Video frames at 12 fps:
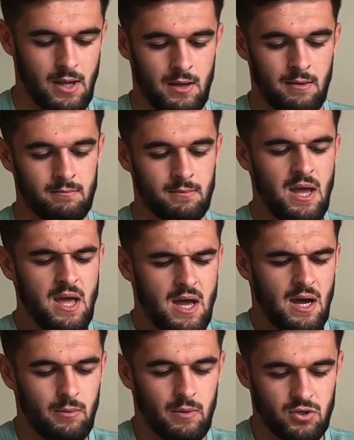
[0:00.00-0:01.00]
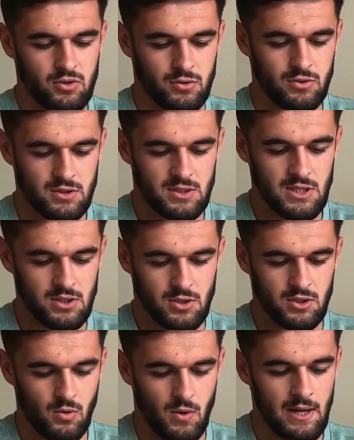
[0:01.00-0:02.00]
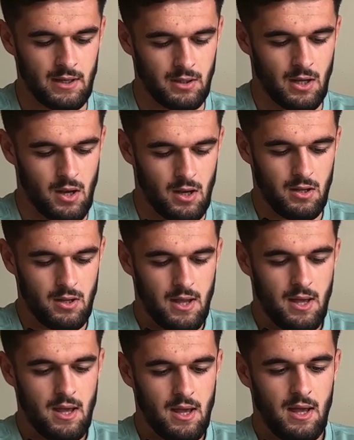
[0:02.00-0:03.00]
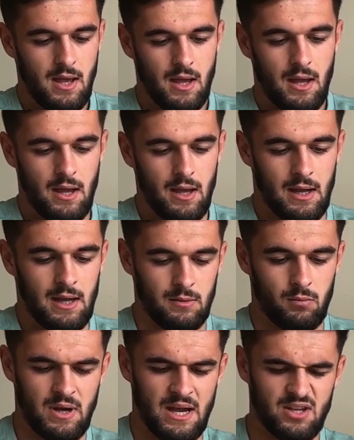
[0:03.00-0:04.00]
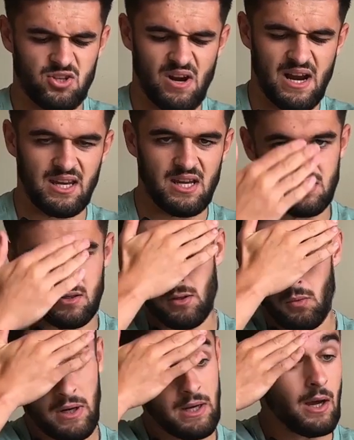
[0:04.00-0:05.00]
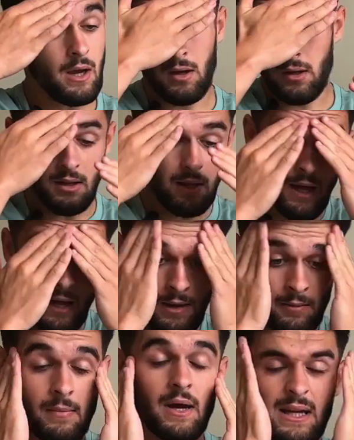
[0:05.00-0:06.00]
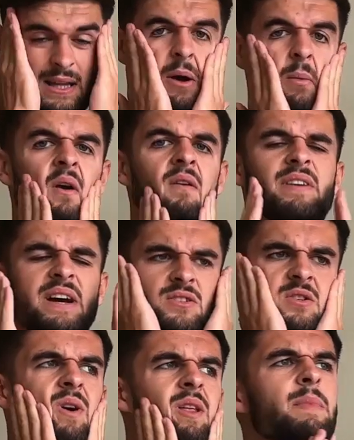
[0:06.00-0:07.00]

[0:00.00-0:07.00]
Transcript: I wear shorts and t-shirts quite a lot. I wear trackies in the winter, and I like wearing vests as well a